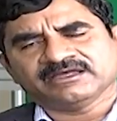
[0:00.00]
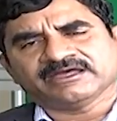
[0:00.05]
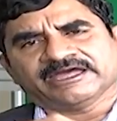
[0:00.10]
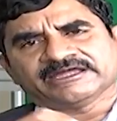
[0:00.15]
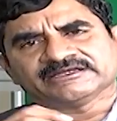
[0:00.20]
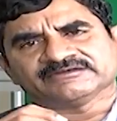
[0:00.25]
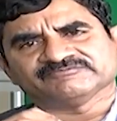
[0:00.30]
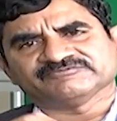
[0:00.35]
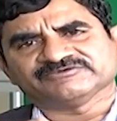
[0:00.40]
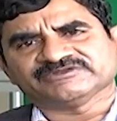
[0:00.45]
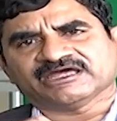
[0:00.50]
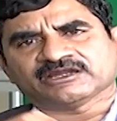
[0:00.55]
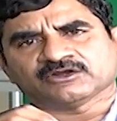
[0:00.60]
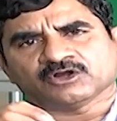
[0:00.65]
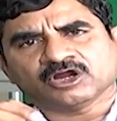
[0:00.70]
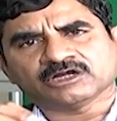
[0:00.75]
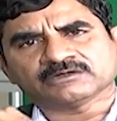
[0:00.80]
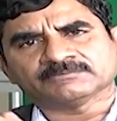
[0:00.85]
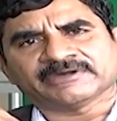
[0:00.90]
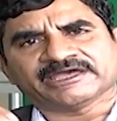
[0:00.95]
and we are
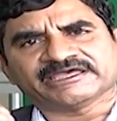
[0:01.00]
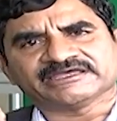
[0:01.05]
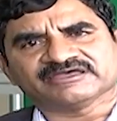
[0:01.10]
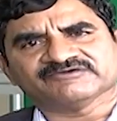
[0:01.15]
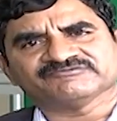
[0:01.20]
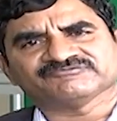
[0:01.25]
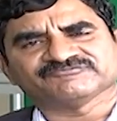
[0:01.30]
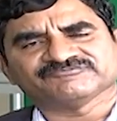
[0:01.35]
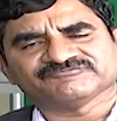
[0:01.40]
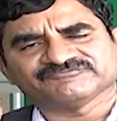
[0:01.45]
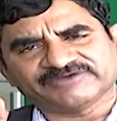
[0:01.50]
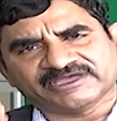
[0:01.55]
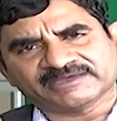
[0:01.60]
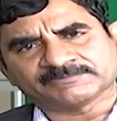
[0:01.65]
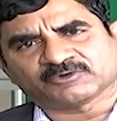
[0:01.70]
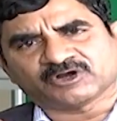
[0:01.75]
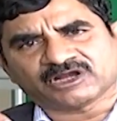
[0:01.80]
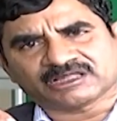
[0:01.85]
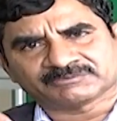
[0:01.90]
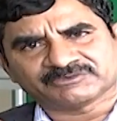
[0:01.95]
not buying a
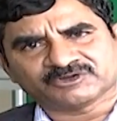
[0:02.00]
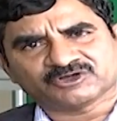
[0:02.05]
fake product